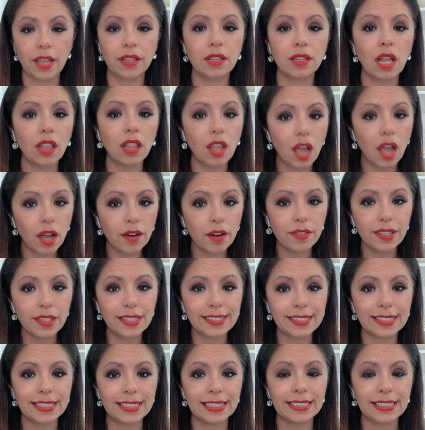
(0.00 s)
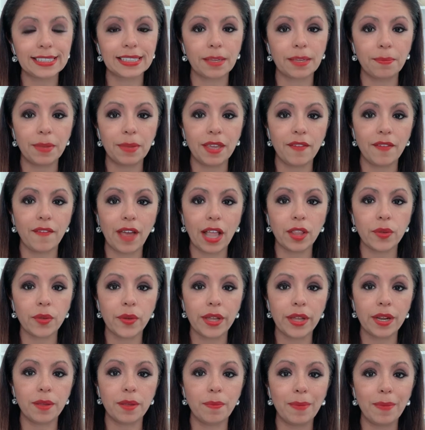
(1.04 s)
And a lot of these things can be
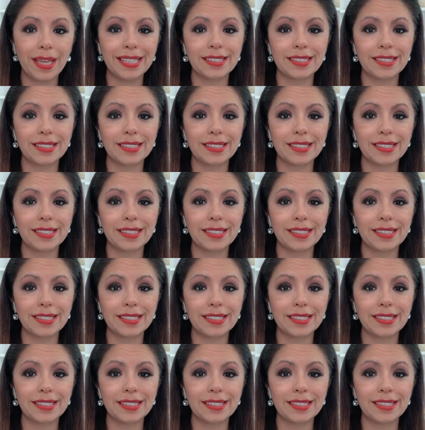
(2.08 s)
evaluated